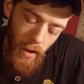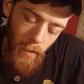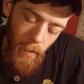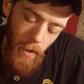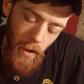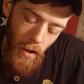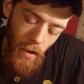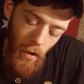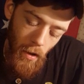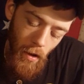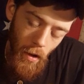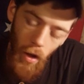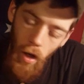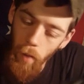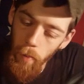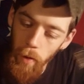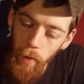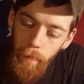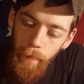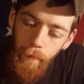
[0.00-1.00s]
maybe
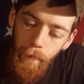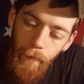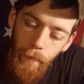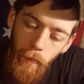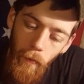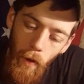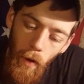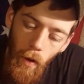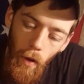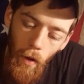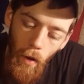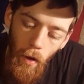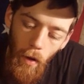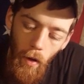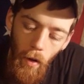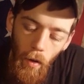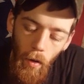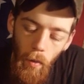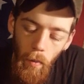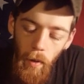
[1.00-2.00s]
copper
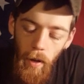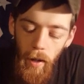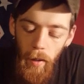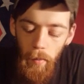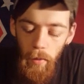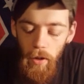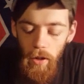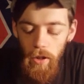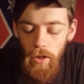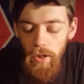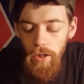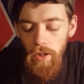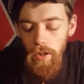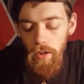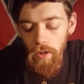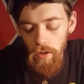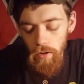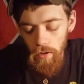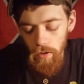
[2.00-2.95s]
wire brush,